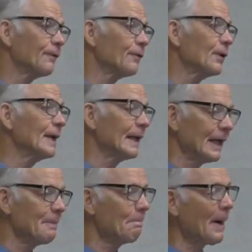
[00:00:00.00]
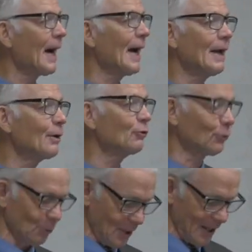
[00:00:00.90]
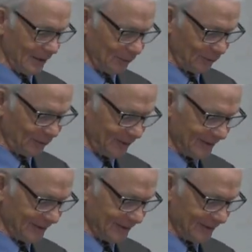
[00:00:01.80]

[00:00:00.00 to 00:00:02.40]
freely by his grace